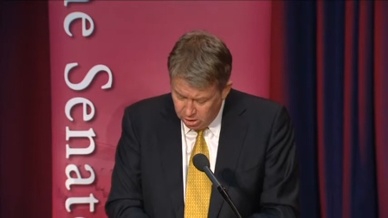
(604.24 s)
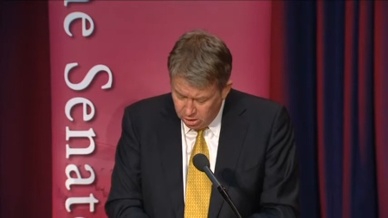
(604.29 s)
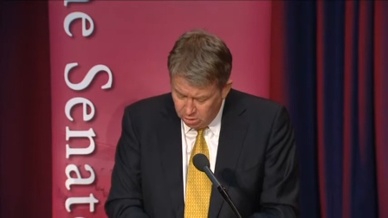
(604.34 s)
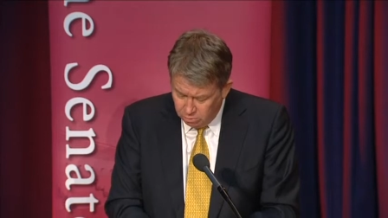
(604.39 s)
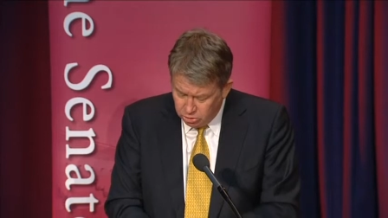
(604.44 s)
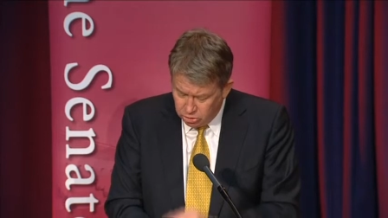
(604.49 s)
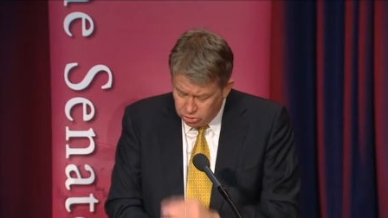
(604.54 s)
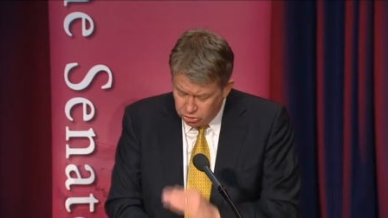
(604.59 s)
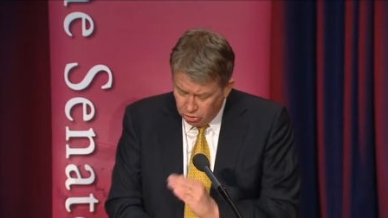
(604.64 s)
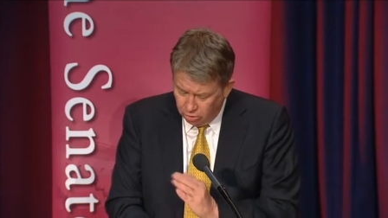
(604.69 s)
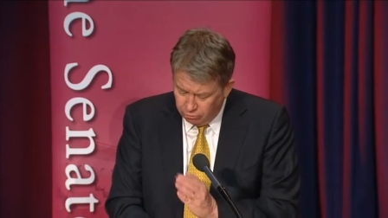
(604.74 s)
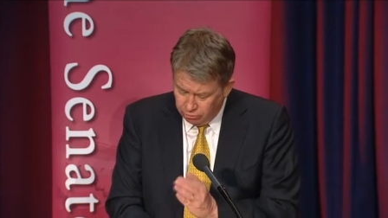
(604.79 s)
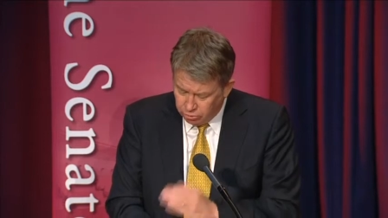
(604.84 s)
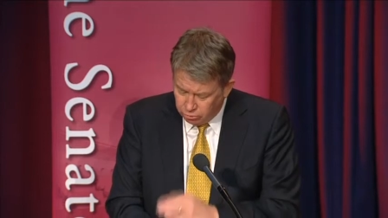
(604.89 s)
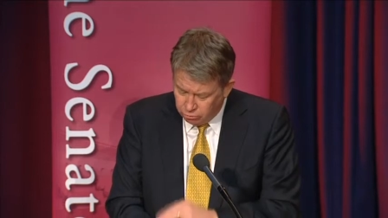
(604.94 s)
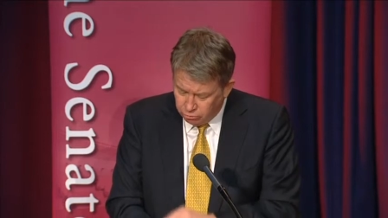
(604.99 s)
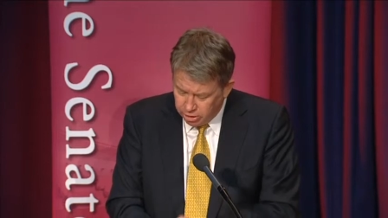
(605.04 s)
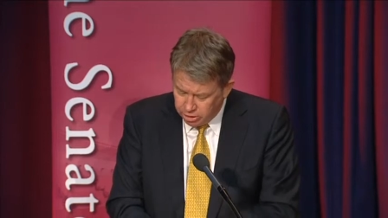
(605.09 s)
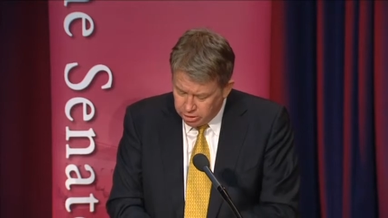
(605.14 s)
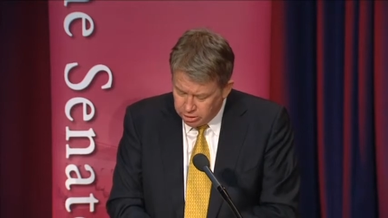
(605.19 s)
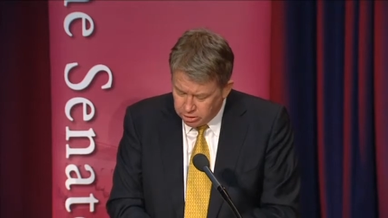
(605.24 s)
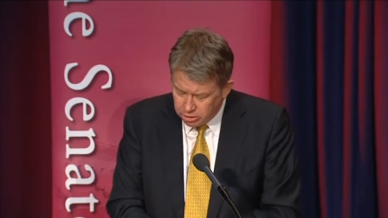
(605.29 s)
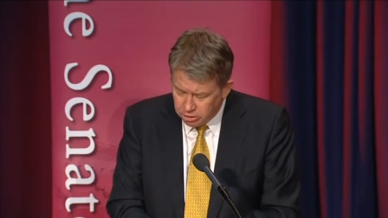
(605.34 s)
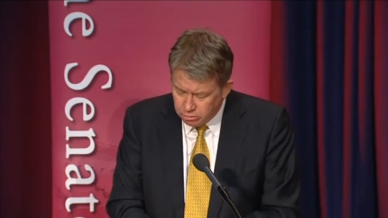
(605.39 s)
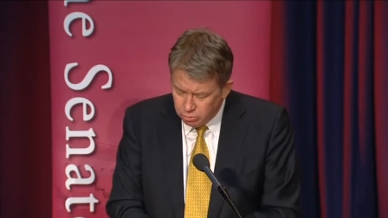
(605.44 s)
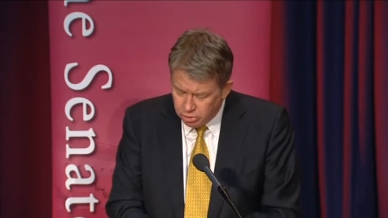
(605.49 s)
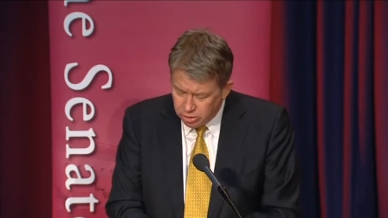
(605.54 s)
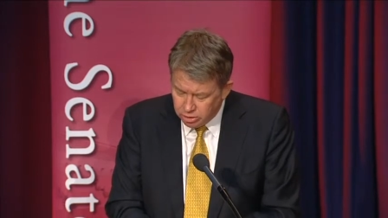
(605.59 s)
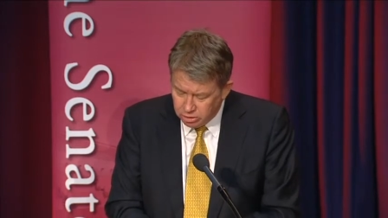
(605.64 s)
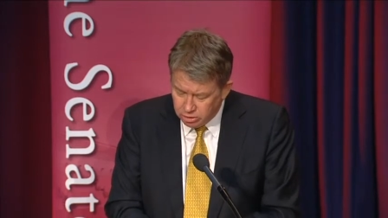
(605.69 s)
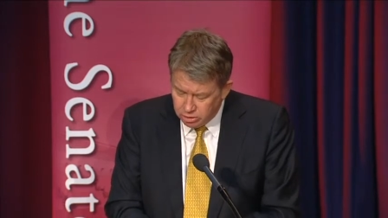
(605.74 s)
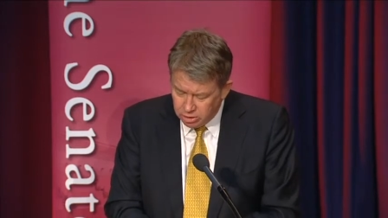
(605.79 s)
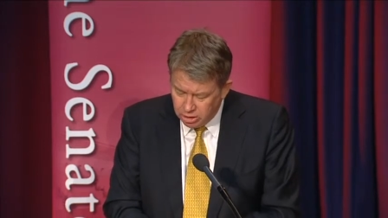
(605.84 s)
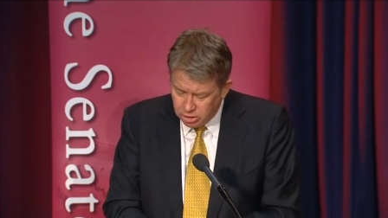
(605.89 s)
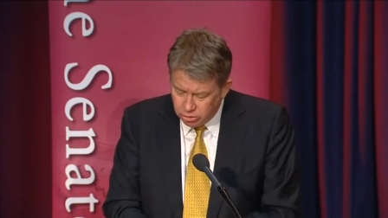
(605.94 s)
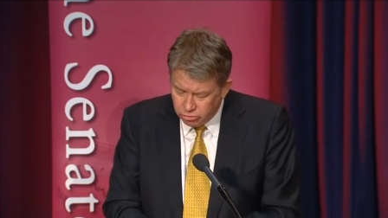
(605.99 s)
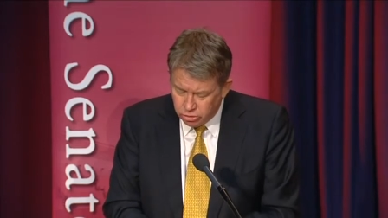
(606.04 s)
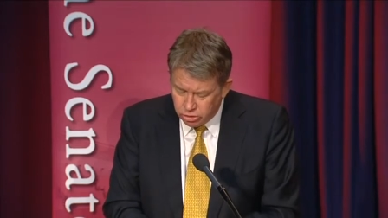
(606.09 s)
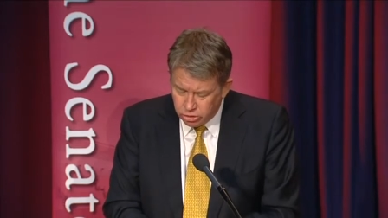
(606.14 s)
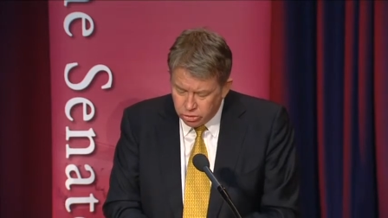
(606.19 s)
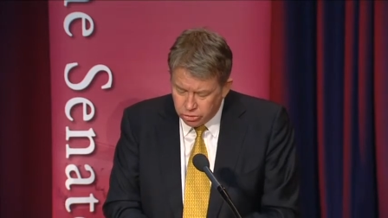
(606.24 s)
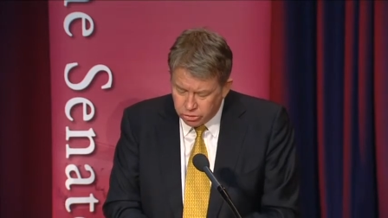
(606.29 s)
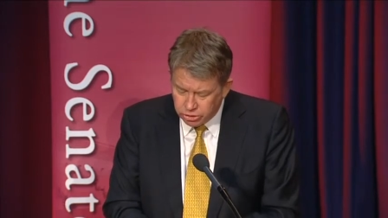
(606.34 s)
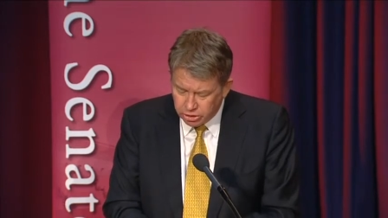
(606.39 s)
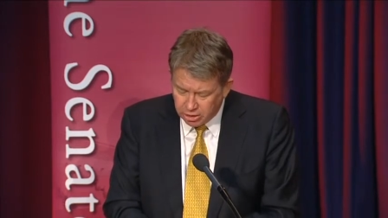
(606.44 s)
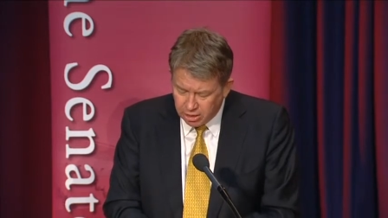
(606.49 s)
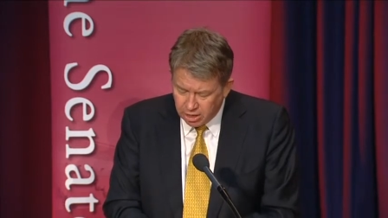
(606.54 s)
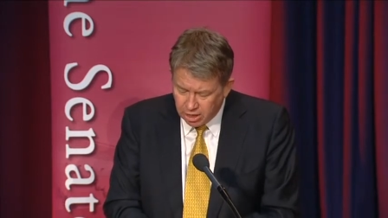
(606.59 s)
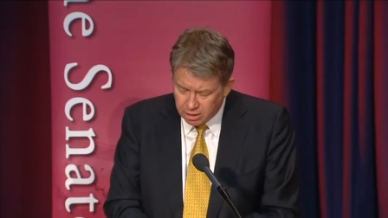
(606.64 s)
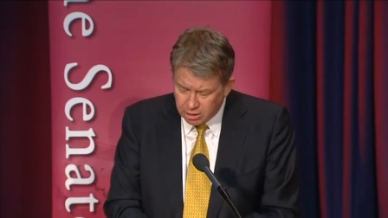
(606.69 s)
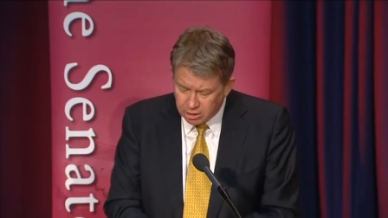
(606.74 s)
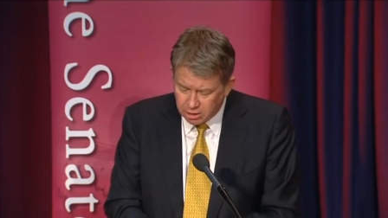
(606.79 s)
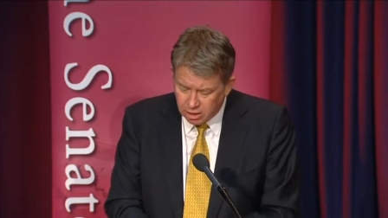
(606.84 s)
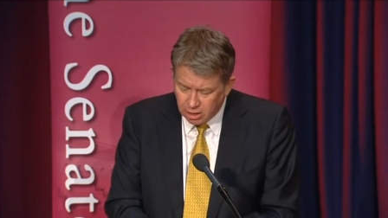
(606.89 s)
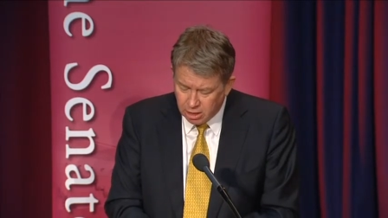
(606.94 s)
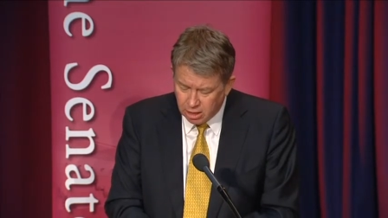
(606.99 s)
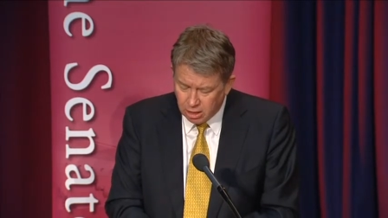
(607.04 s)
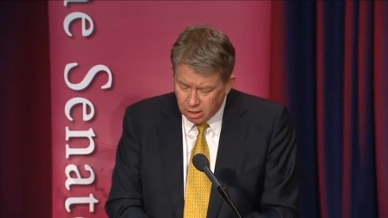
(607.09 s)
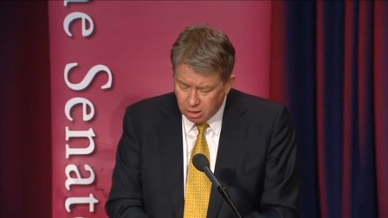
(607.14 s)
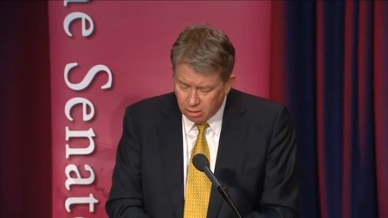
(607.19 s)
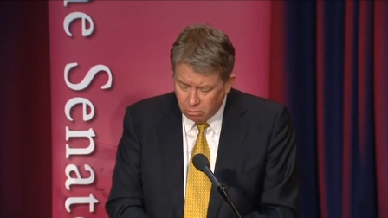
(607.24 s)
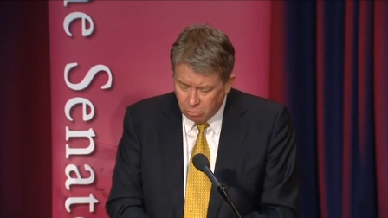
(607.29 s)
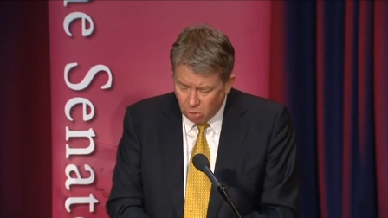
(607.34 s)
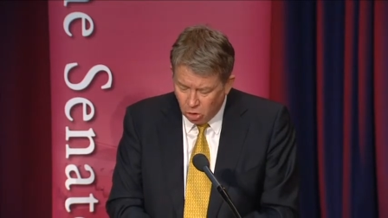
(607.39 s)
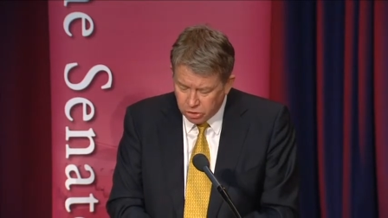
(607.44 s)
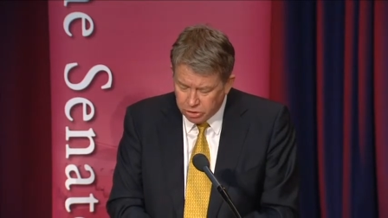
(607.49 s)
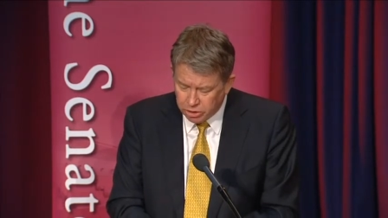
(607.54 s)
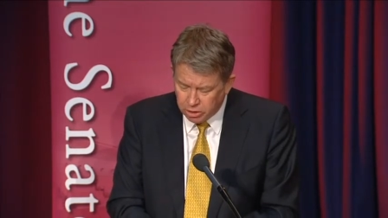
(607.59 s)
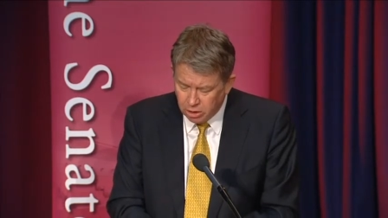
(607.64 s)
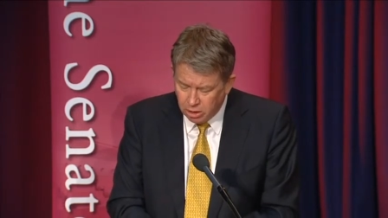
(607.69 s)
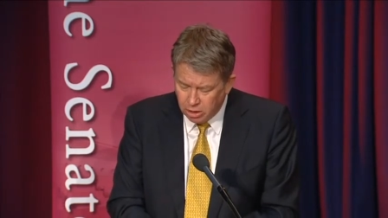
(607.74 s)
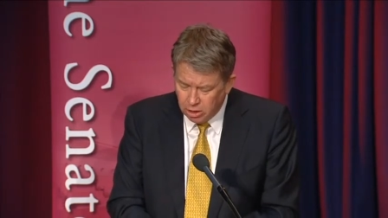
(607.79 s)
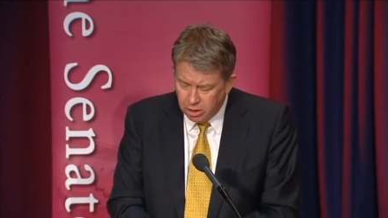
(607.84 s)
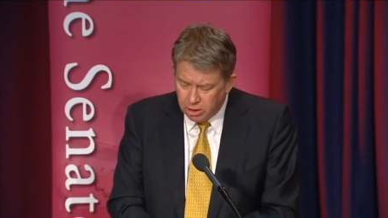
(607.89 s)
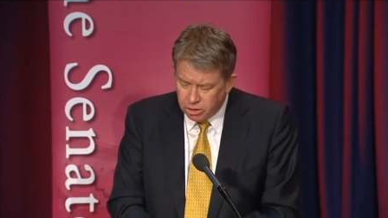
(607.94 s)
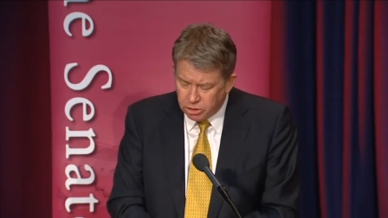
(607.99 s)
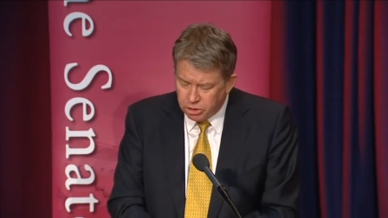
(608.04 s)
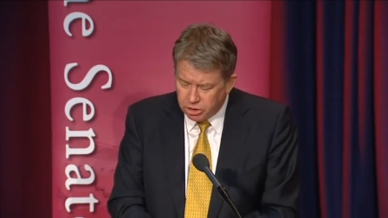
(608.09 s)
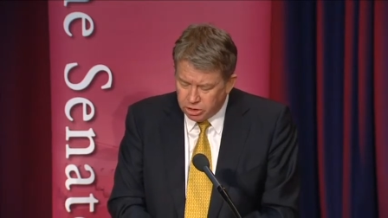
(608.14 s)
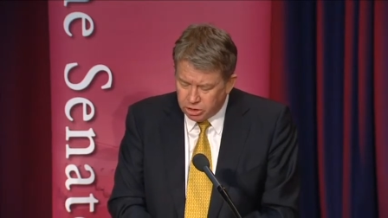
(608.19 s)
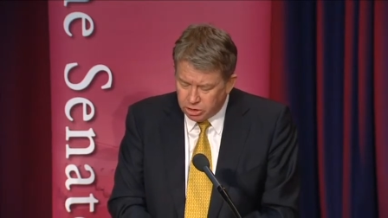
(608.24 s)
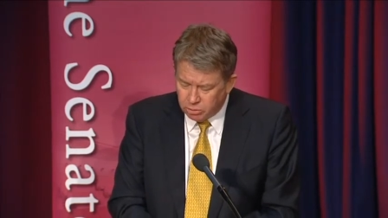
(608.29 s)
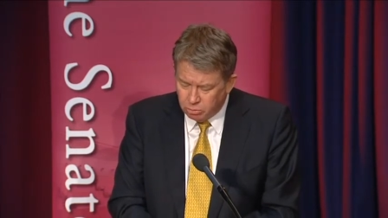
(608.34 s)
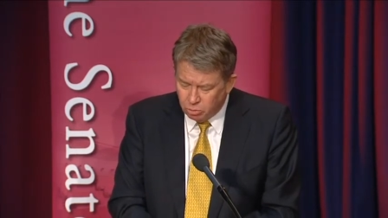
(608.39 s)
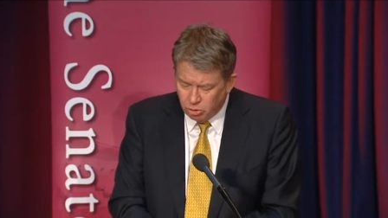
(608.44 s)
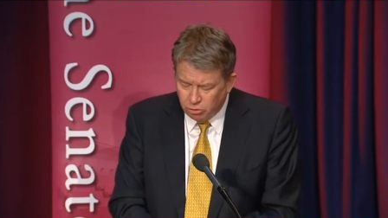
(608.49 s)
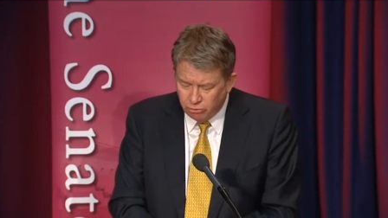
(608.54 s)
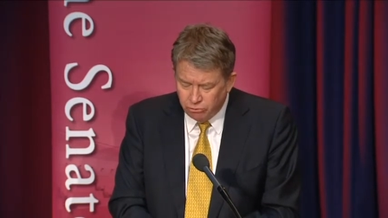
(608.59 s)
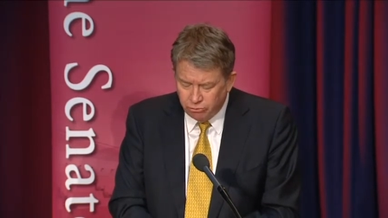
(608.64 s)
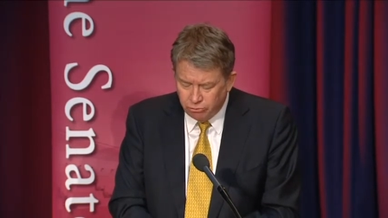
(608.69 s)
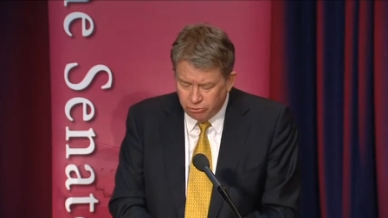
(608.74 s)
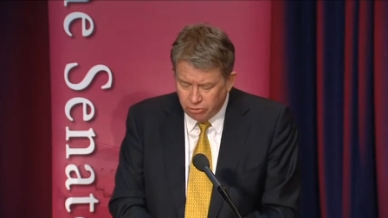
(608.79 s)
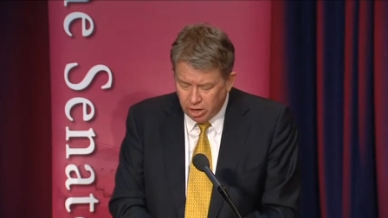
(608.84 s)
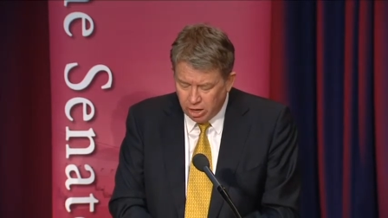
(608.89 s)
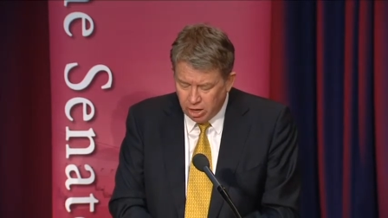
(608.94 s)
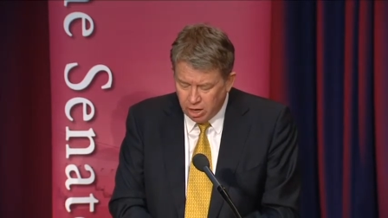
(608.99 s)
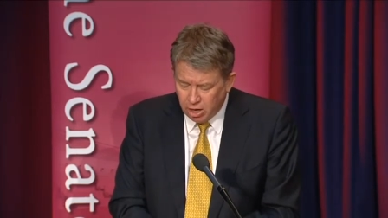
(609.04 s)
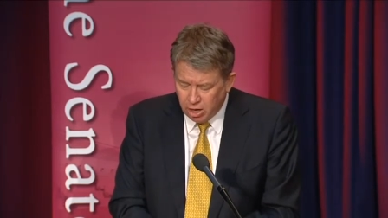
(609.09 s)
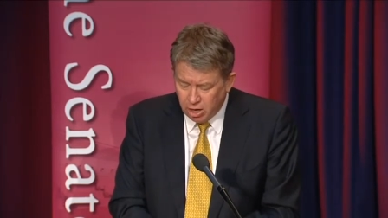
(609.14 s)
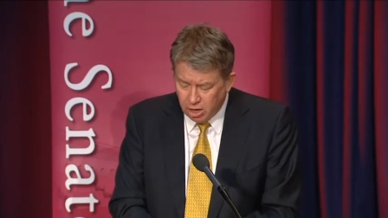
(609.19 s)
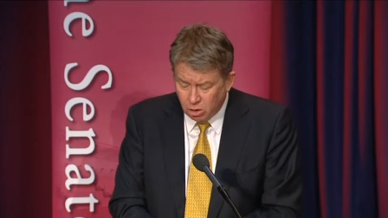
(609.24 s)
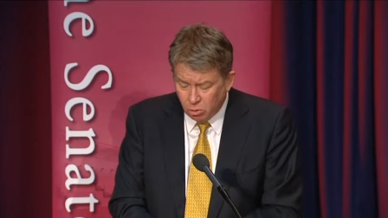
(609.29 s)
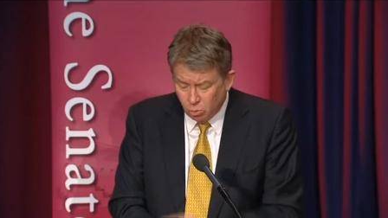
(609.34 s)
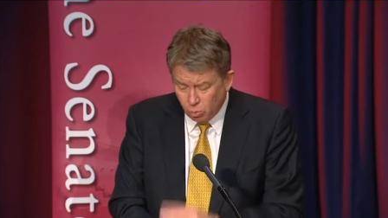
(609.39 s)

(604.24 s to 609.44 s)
which is often credited with introducing that uh, modern system of uh,